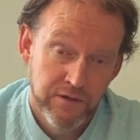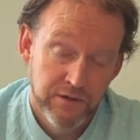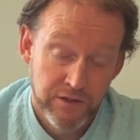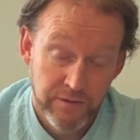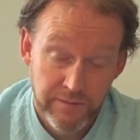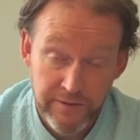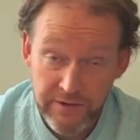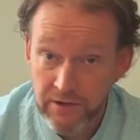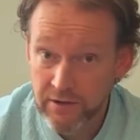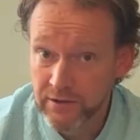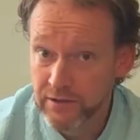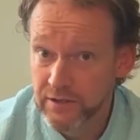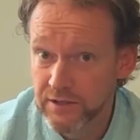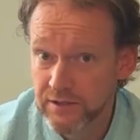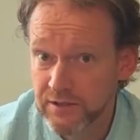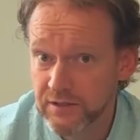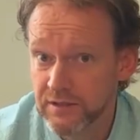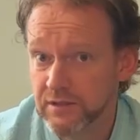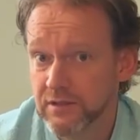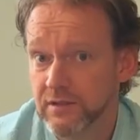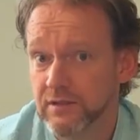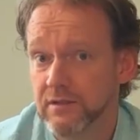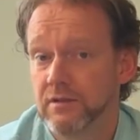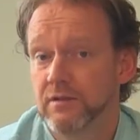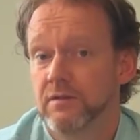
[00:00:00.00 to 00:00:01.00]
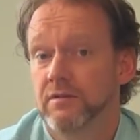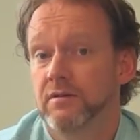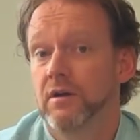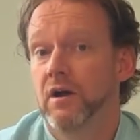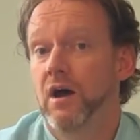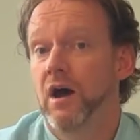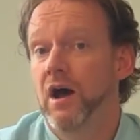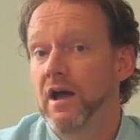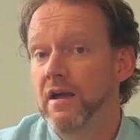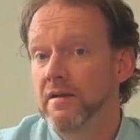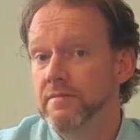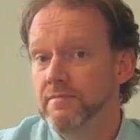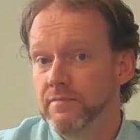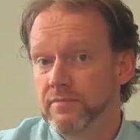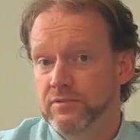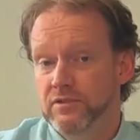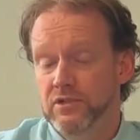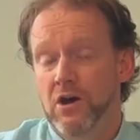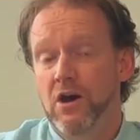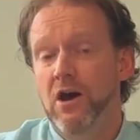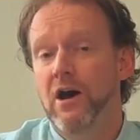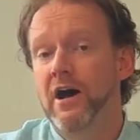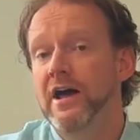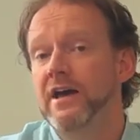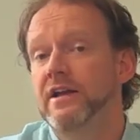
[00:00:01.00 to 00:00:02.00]
To be honest, I'm
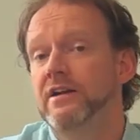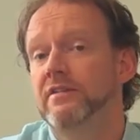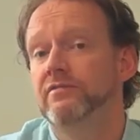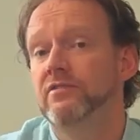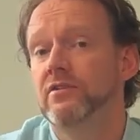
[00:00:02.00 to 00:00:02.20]
tired of